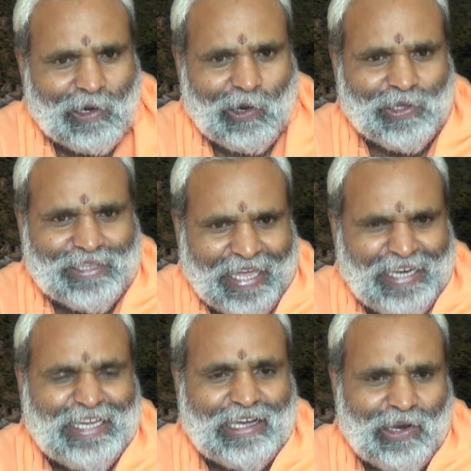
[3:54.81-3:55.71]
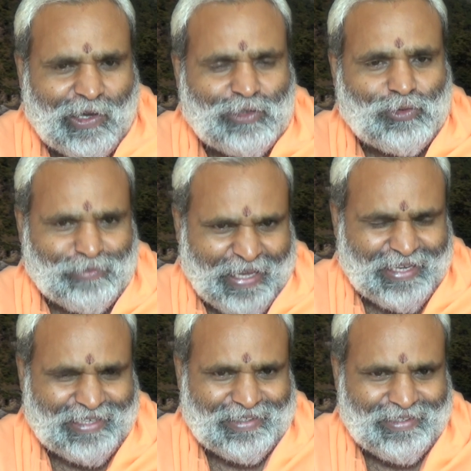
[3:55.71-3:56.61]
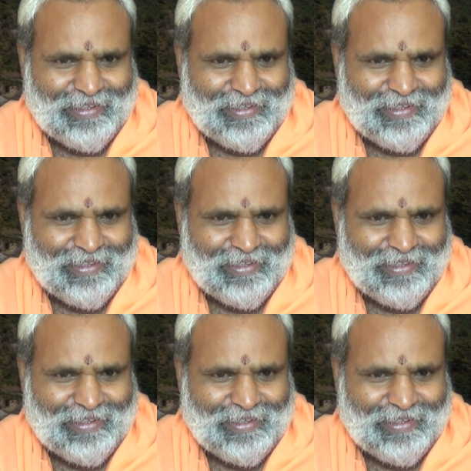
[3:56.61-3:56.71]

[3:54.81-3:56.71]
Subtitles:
cloth, any cloth to make,